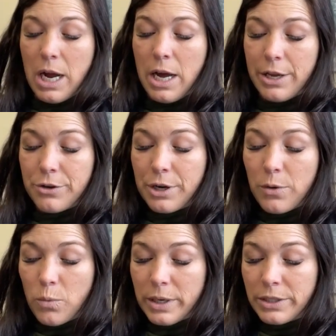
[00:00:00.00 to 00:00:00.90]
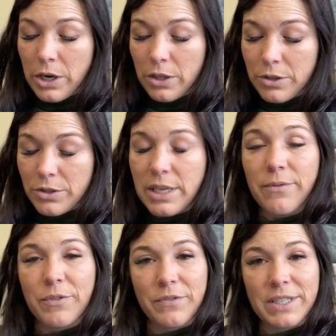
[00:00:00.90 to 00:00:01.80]

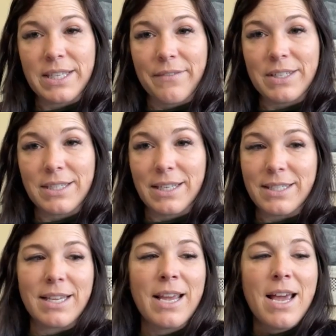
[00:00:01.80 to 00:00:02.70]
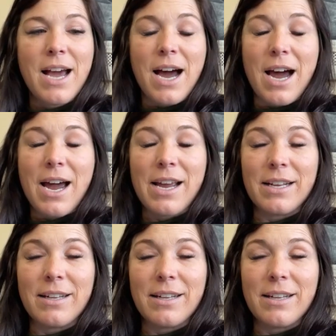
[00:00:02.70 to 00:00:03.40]
$101.57. I,